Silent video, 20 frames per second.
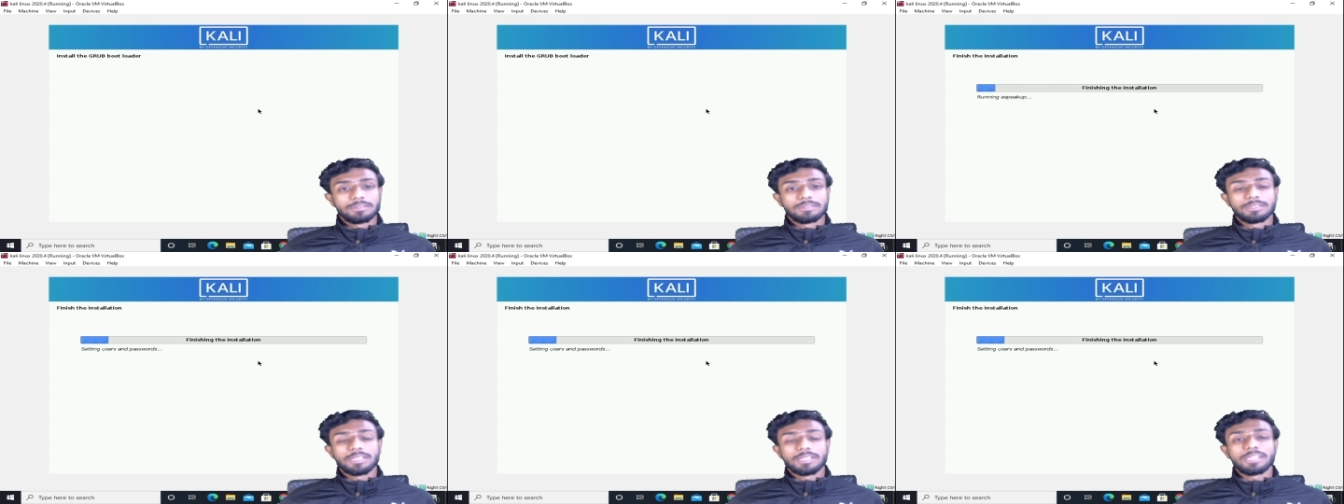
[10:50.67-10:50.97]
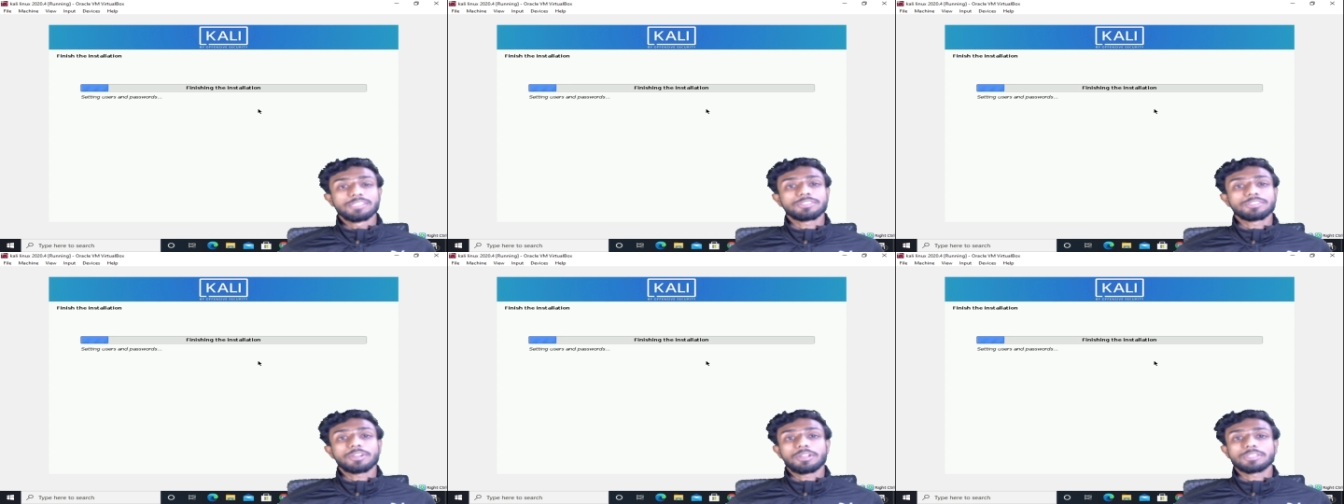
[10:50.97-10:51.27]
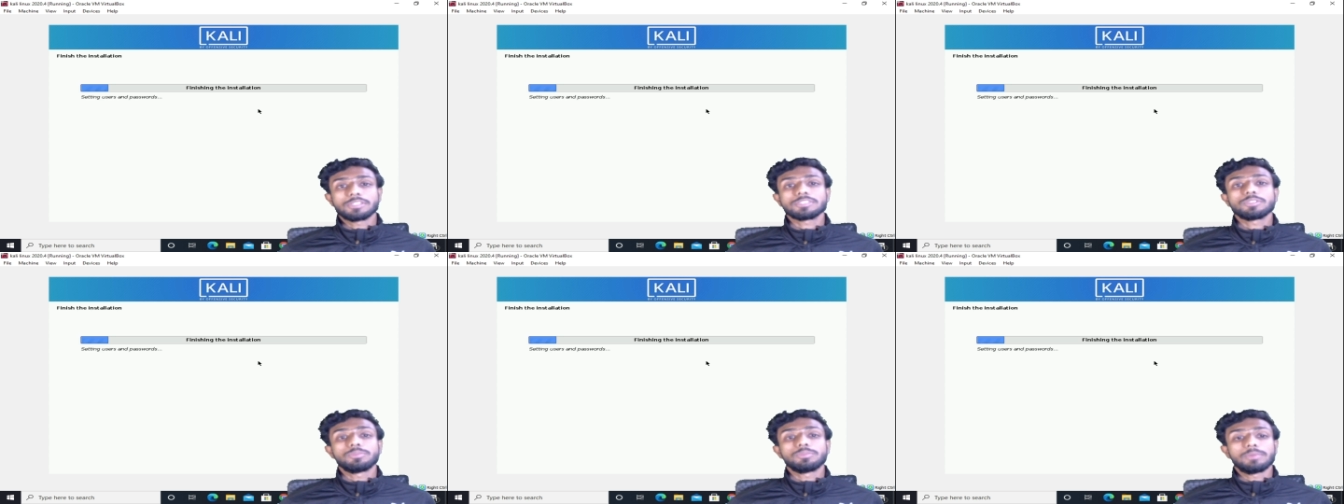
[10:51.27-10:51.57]
the
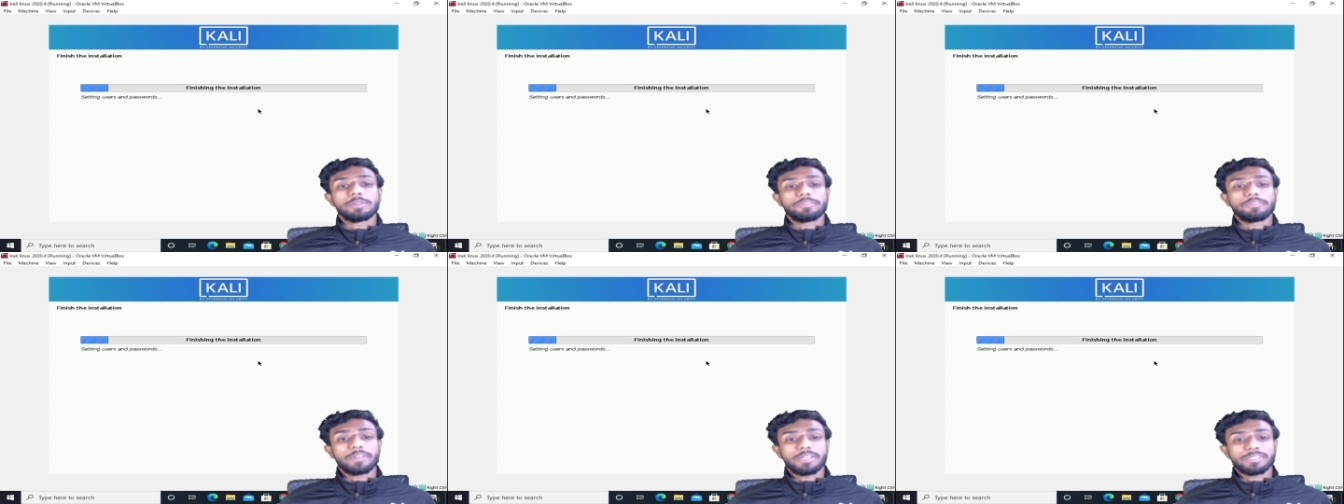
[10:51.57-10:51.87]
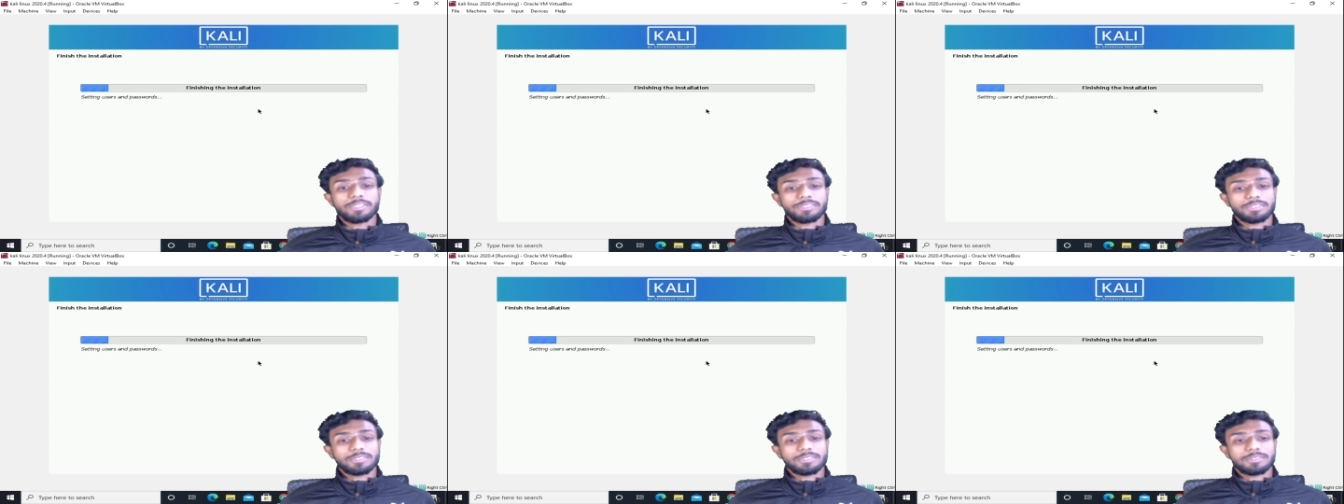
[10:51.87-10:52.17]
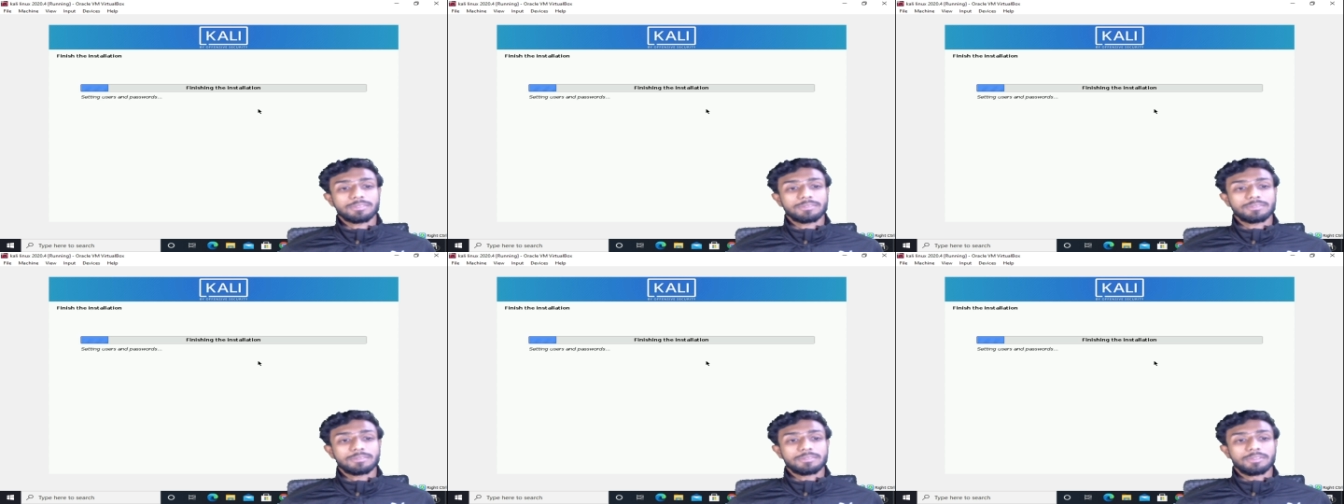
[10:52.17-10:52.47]
installation will be finished
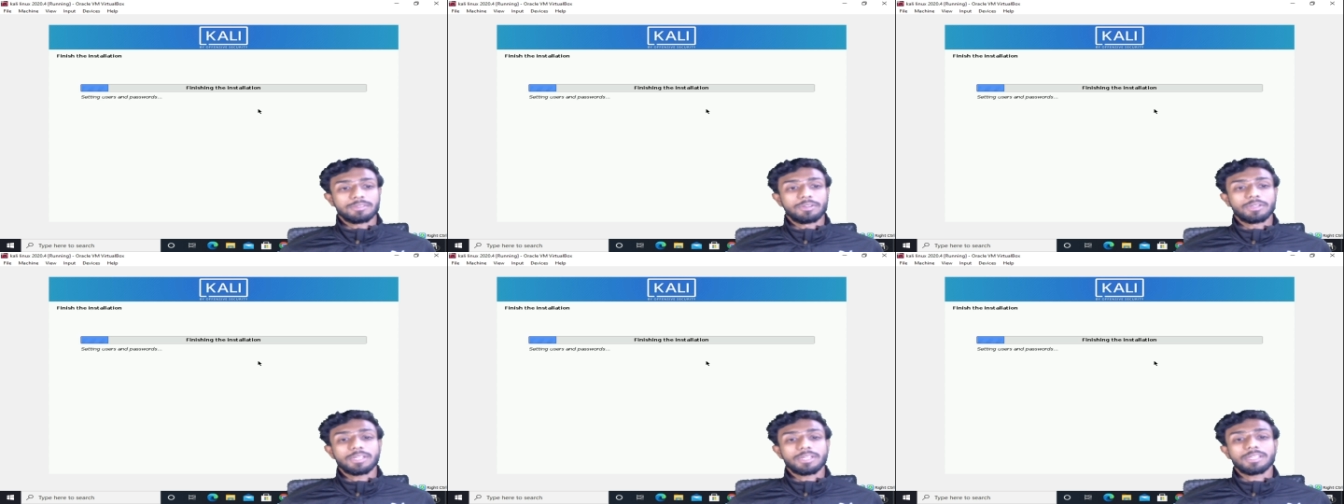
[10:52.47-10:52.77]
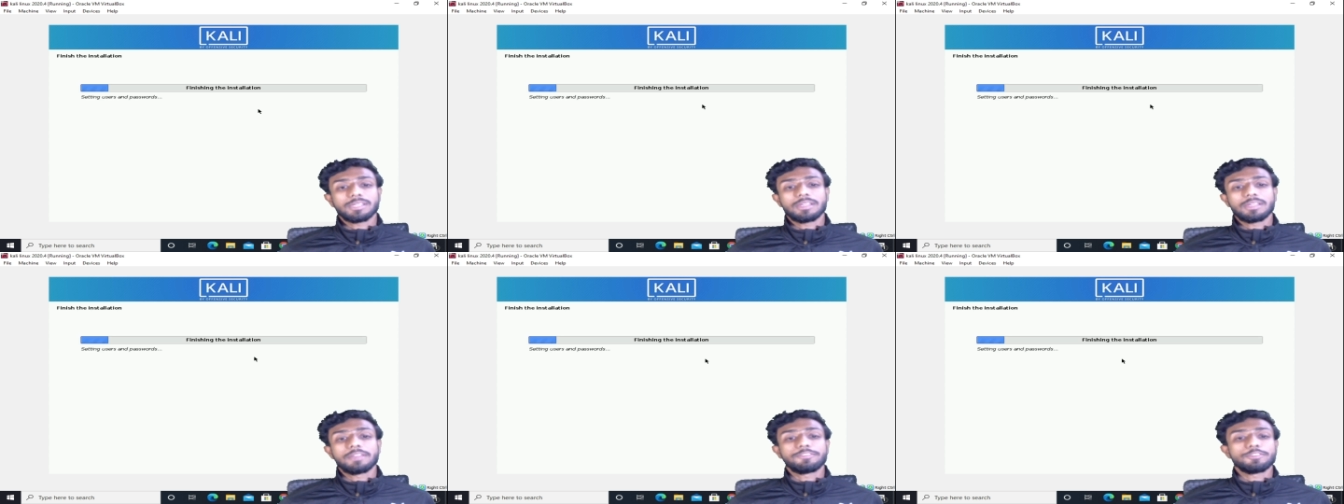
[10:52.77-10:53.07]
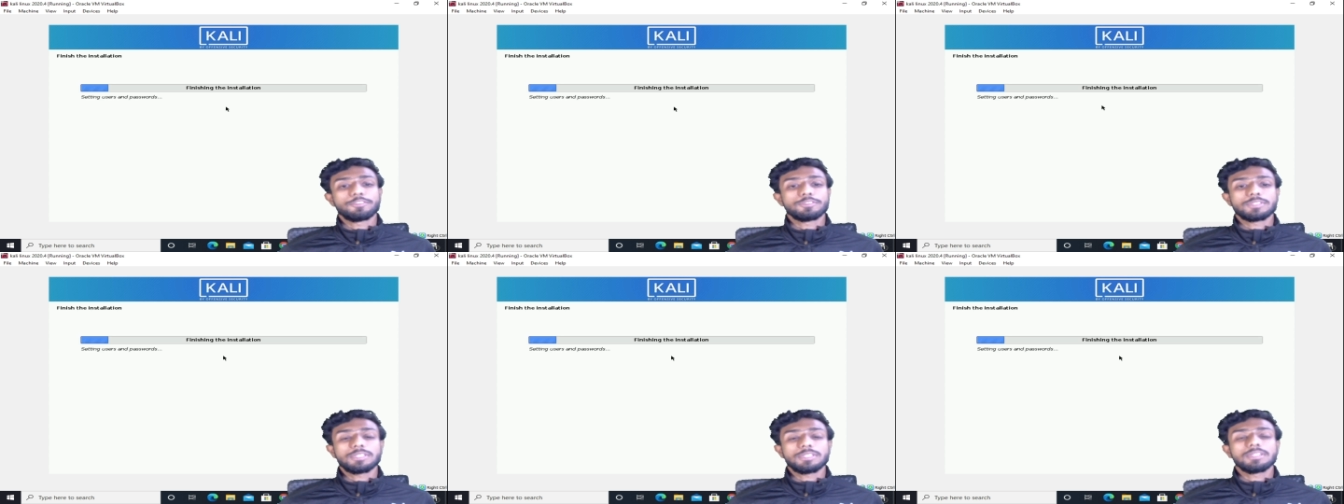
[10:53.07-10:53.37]
okay if
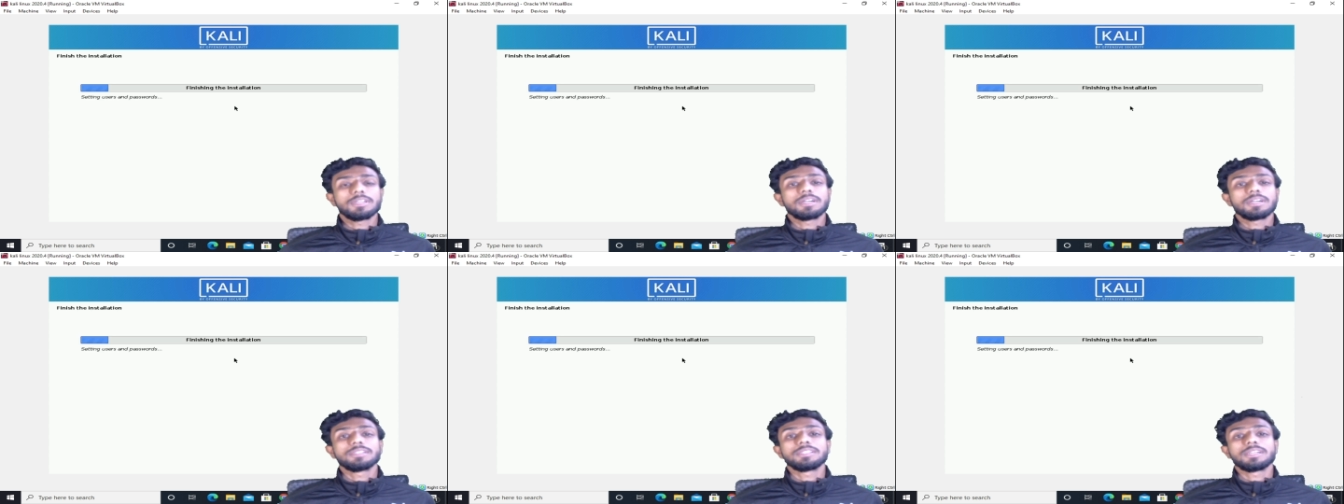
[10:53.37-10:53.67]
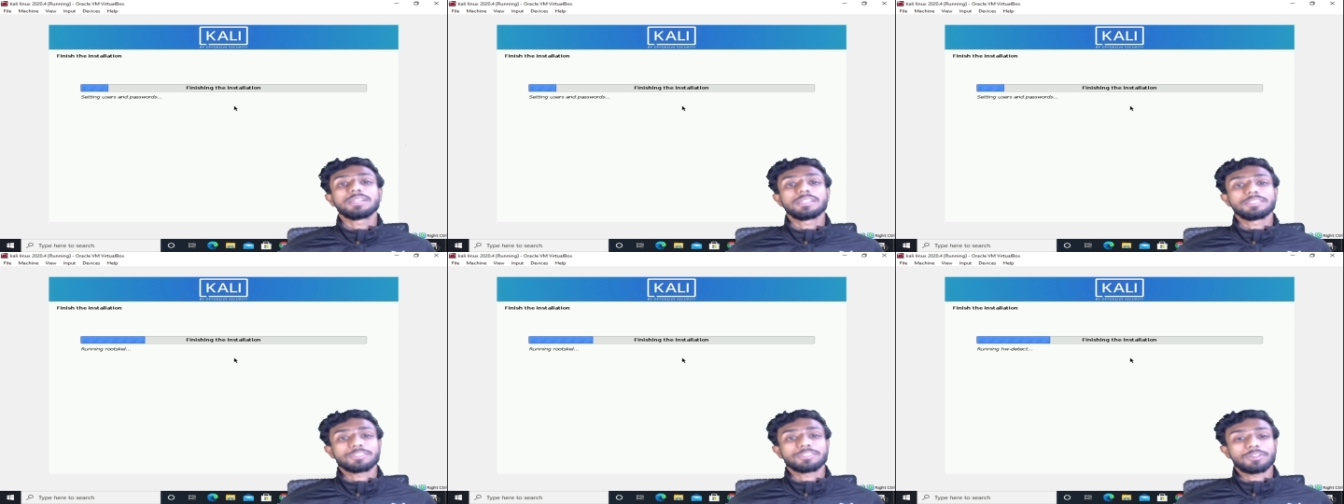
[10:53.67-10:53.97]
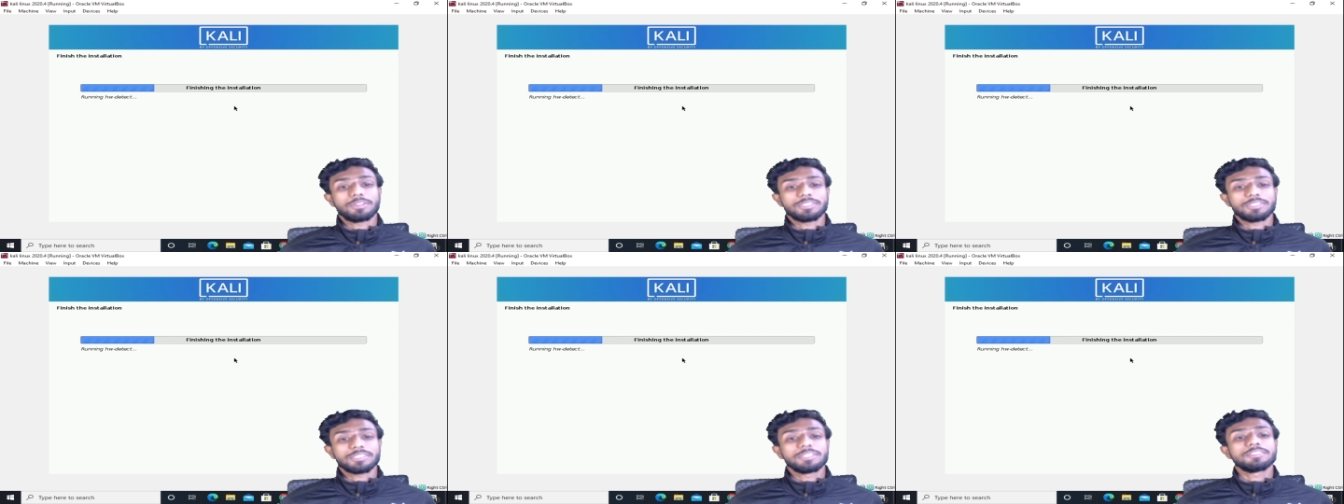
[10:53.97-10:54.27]
you see here the
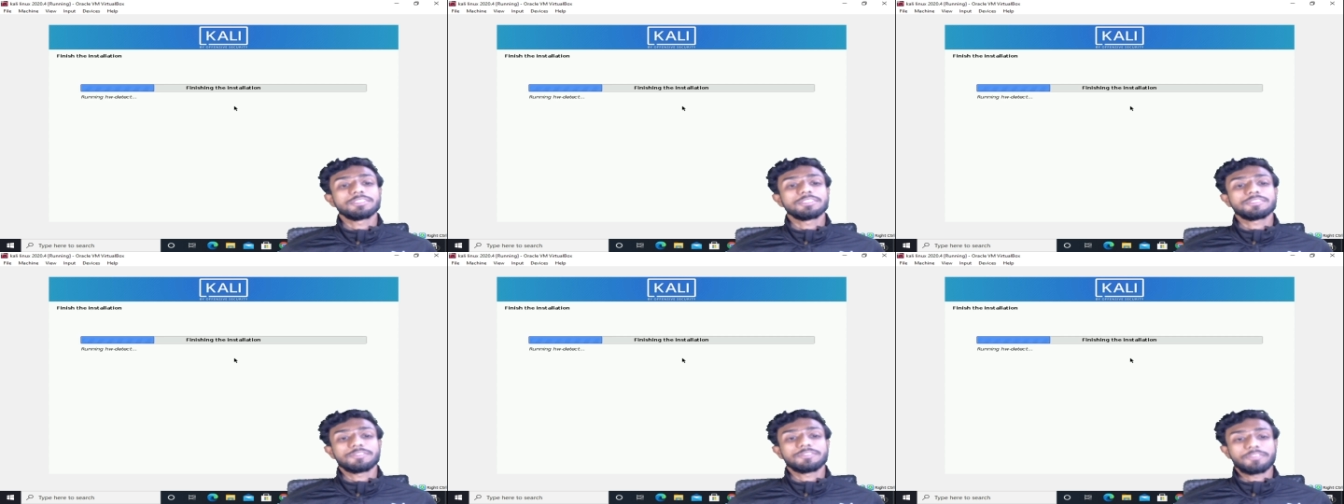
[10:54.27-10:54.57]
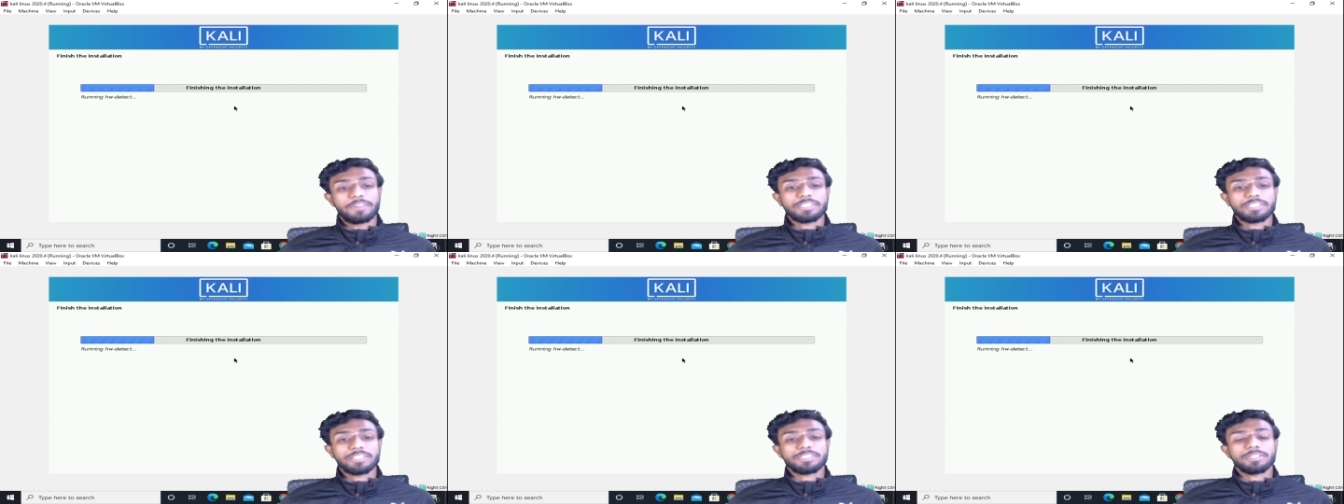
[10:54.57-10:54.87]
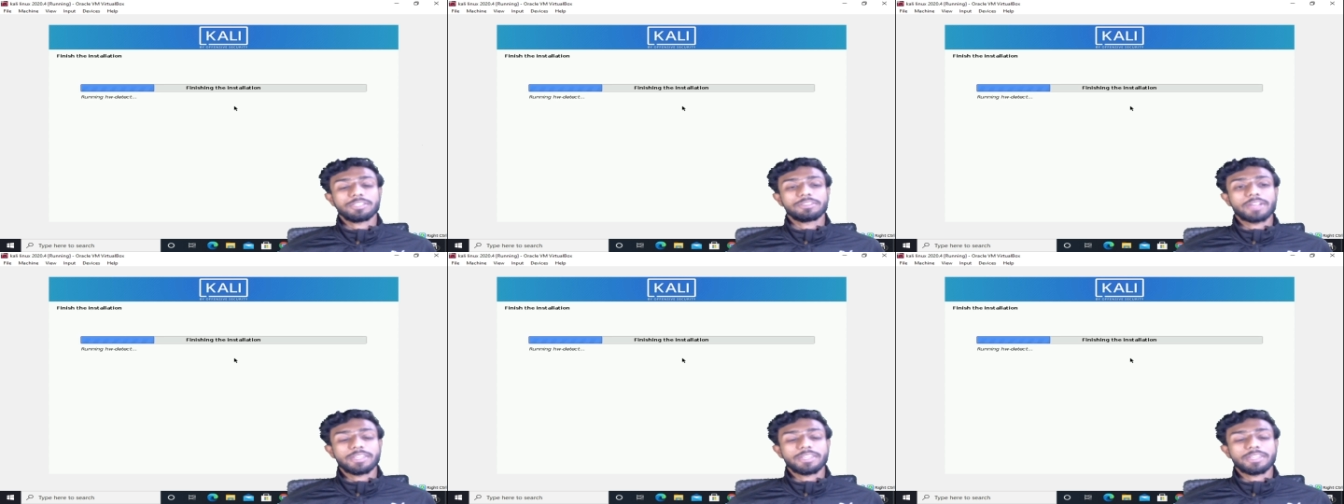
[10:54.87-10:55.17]
installation is
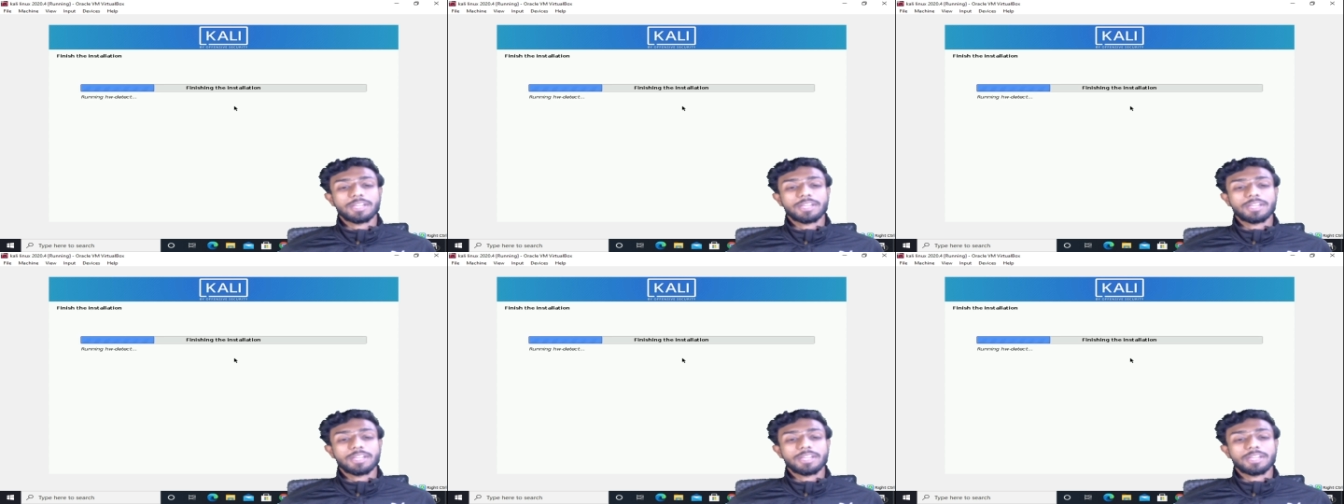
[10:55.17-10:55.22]
finishing right